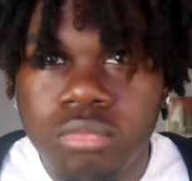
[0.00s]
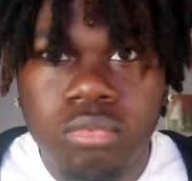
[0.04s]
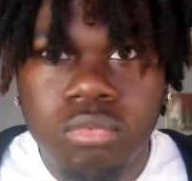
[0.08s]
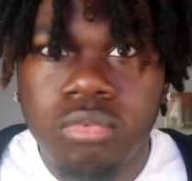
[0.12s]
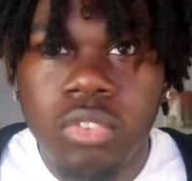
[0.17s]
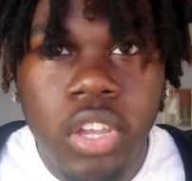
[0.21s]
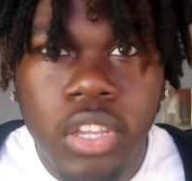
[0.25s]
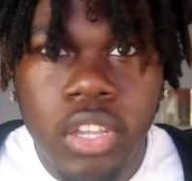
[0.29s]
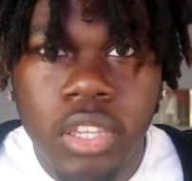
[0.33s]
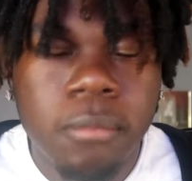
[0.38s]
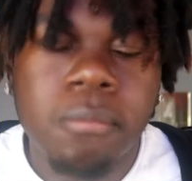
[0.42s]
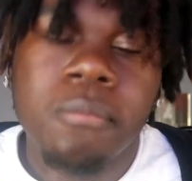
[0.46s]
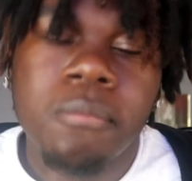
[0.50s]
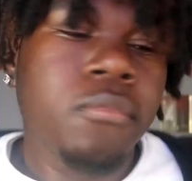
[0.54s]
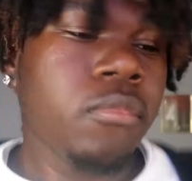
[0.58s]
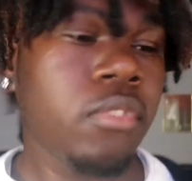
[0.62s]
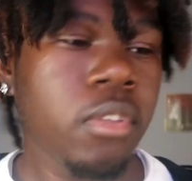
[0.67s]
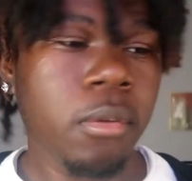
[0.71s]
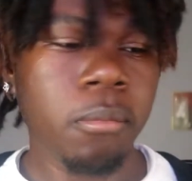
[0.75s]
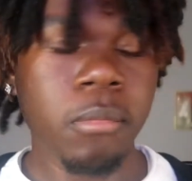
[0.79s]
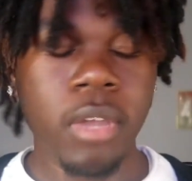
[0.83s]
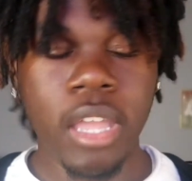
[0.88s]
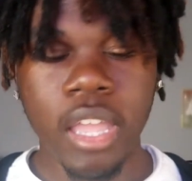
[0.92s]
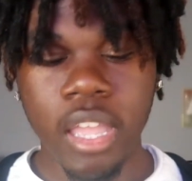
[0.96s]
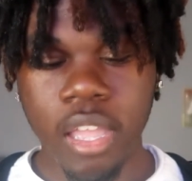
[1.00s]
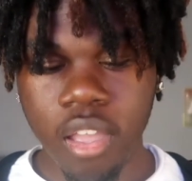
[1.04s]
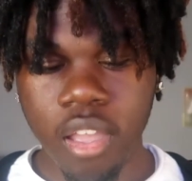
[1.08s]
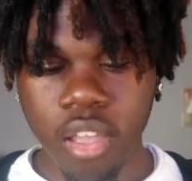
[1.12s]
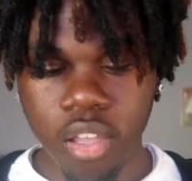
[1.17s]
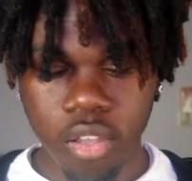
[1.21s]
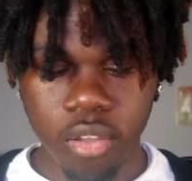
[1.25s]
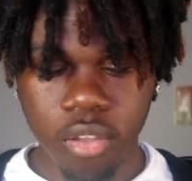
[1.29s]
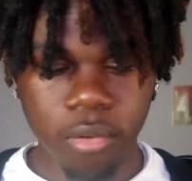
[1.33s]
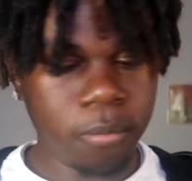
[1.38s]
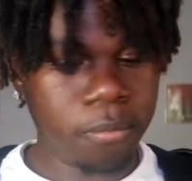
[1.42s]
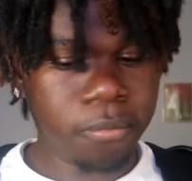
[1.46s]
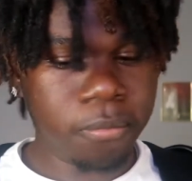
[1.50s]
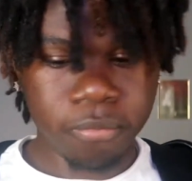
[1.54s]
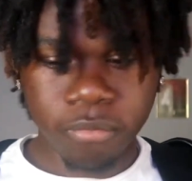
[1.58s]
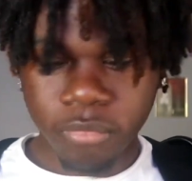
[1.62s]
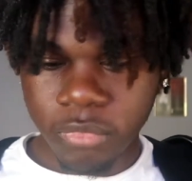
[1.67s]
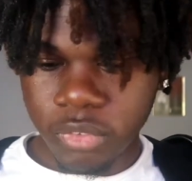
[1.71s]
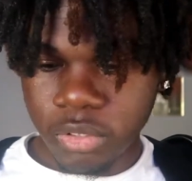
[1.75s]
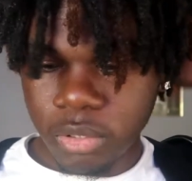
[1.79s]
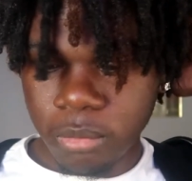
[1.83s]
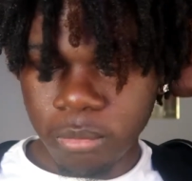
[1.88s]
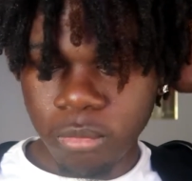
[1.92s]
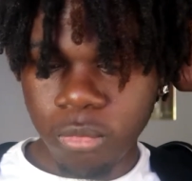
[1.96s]
Like it. But hey,
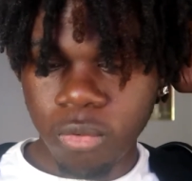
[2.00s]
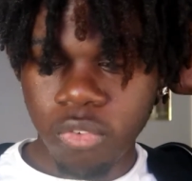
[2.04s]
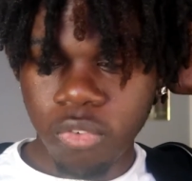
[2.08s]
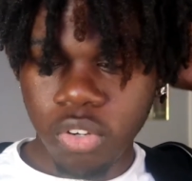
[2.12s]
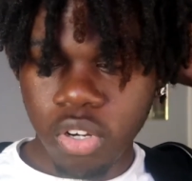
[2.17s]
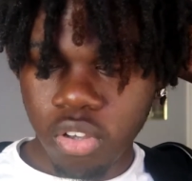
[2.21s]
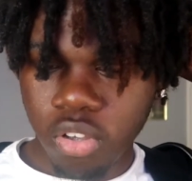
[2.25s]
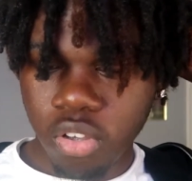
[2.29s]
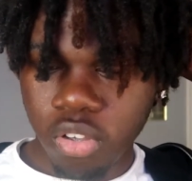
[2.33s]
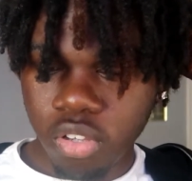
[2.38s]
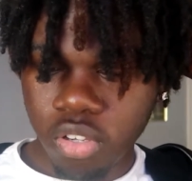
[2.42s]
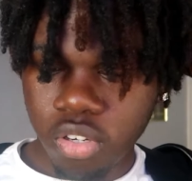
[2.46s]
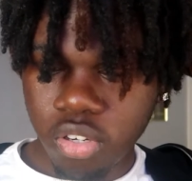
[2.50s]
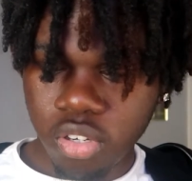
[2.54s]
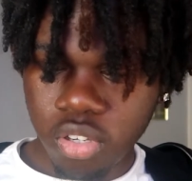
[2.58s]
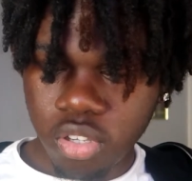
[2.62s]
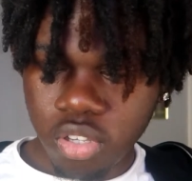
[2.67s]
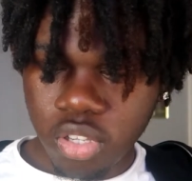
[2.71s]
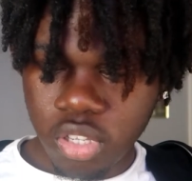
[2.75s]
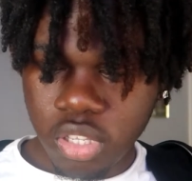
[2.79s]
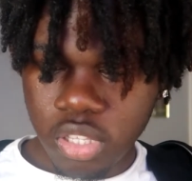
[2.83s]
moving on.